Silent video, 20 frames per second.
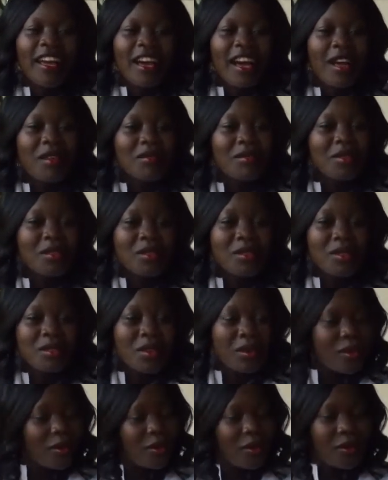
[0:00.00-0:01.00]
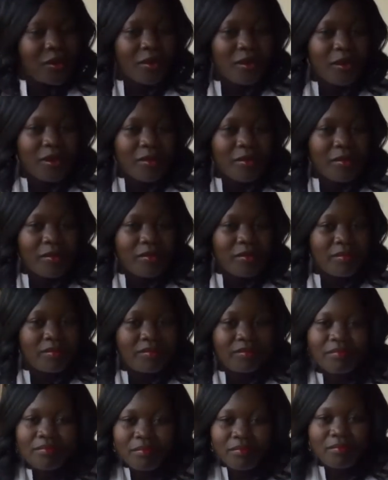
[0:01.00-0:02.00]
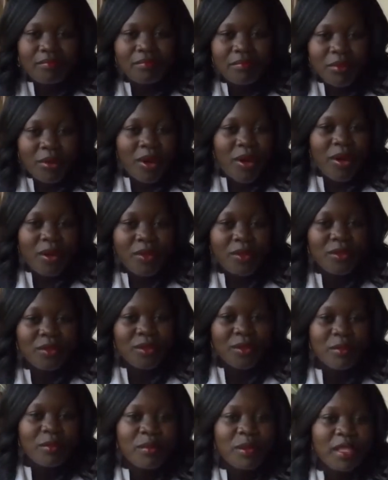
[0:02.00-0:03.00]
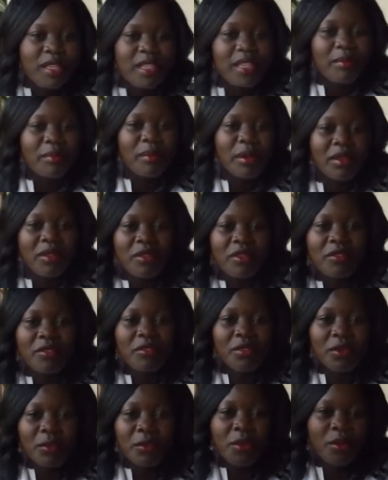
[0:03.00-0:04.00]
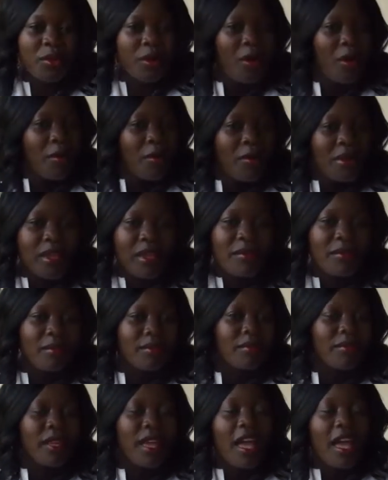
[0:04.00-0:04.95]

I'm so proud to be part of OBM.